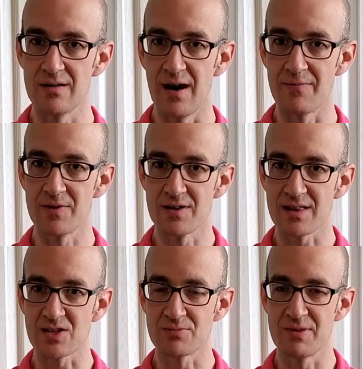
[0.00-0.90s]
I feel like
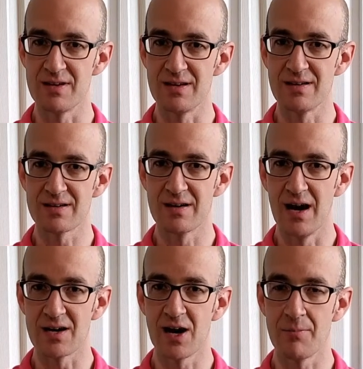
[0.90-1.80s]
that should be
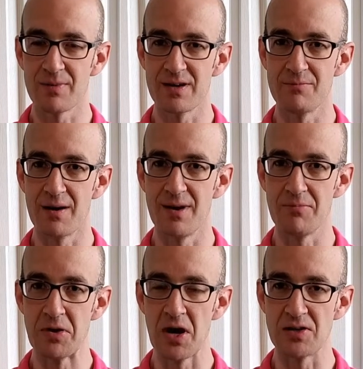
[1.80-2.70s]
accompanied by
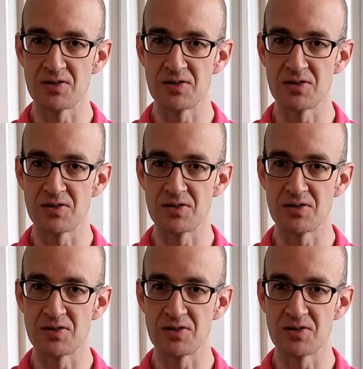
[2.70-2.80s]
maybe a